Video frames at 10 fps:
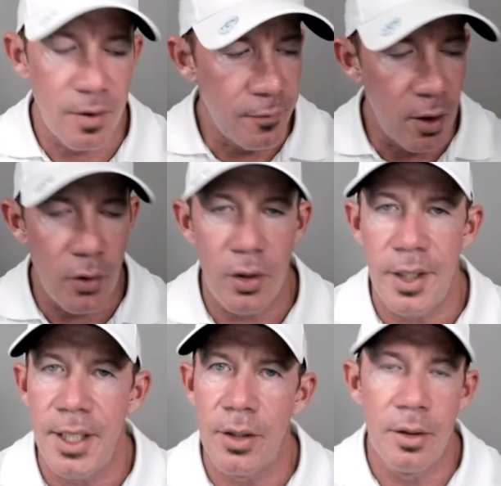Follow the
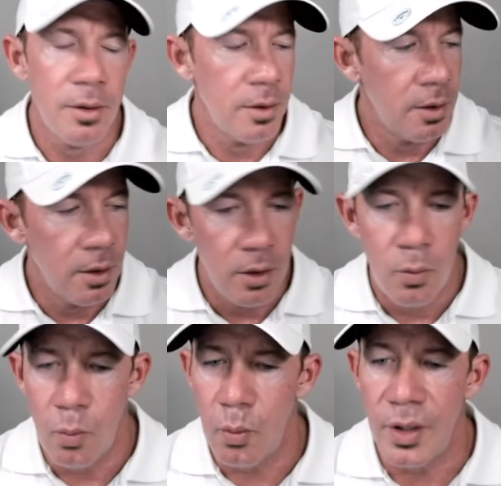leader.
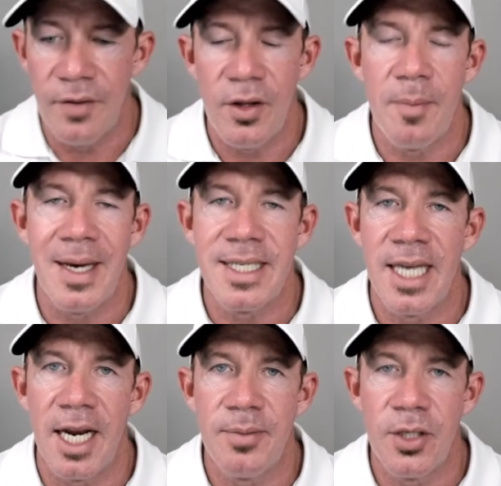We'll give you the best
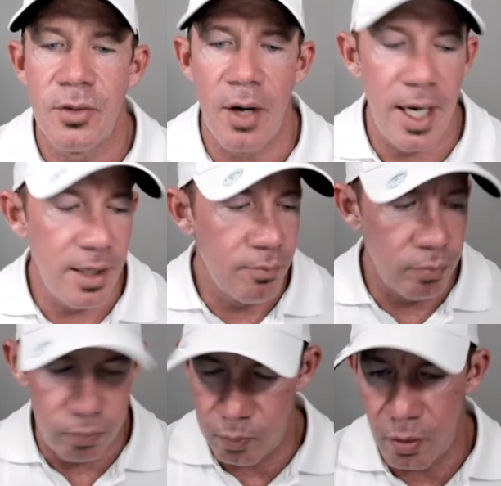setups to trade.
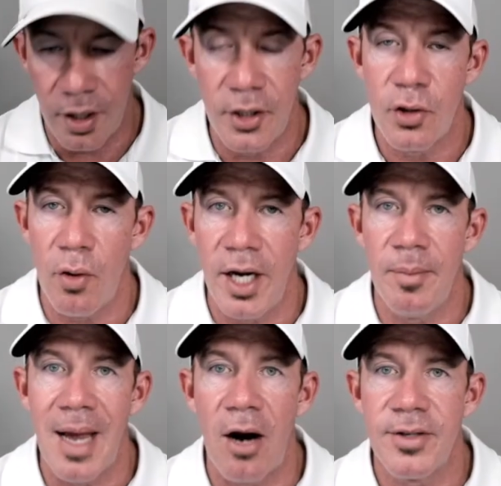We're going to trade them
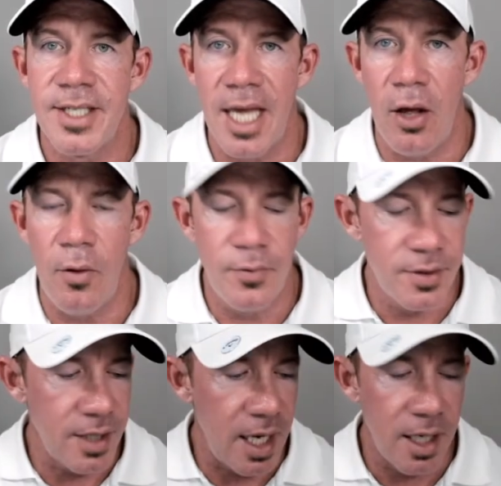
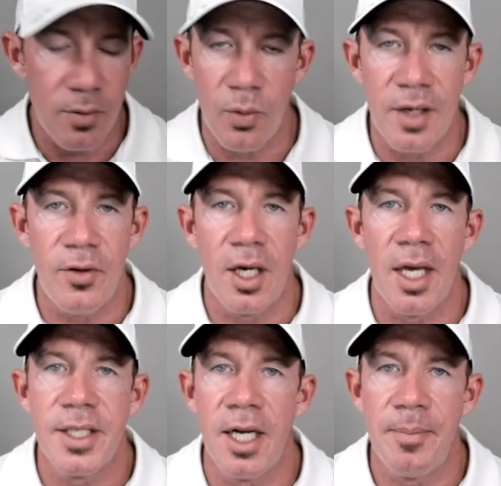ourselves and we'll give you
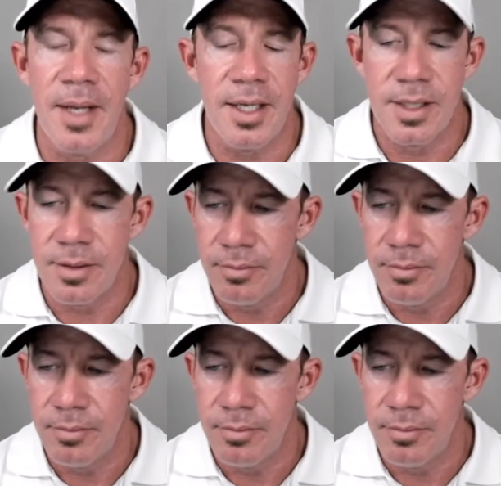constant updates.